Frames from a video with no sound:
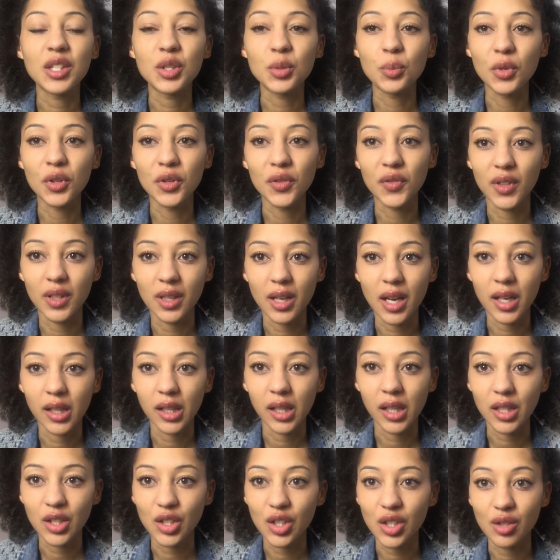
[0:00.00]
is more for
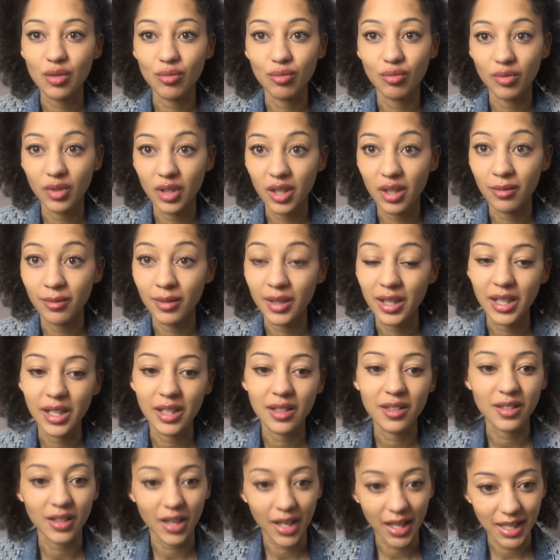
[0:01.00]
Nanny, she's really
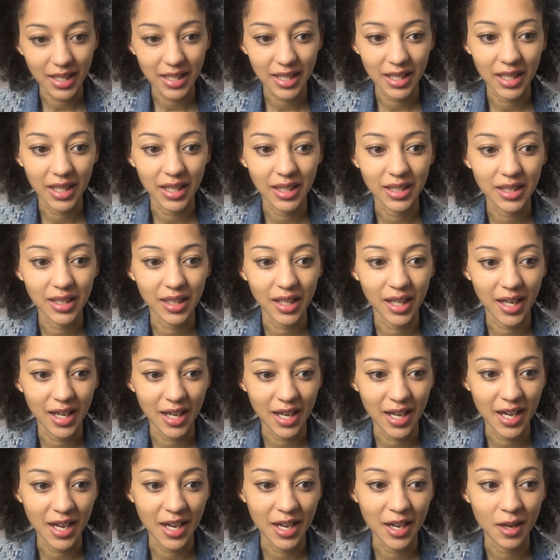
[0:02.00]
excited.
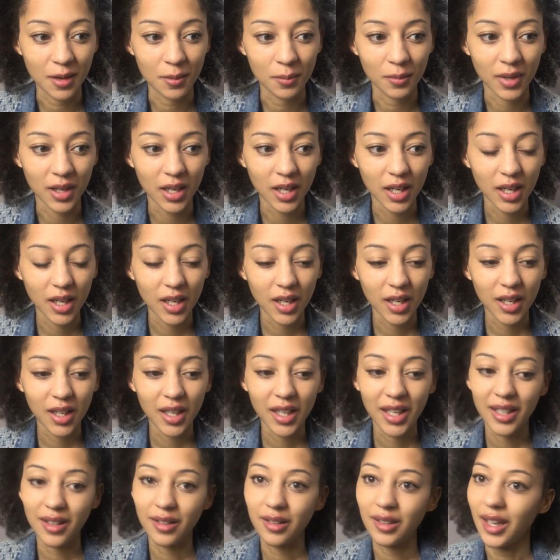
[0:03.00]

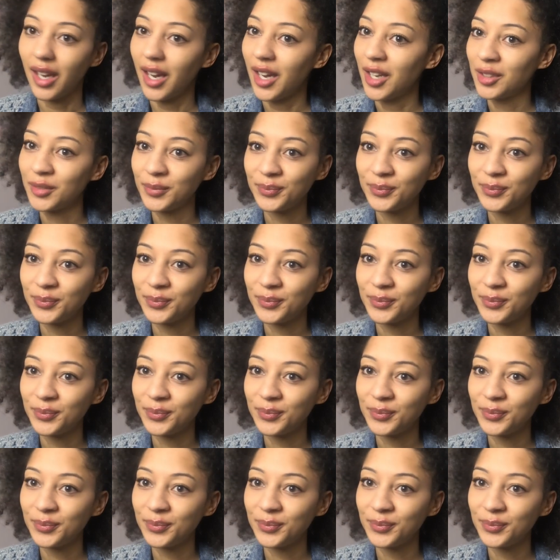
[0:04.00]
Yeah.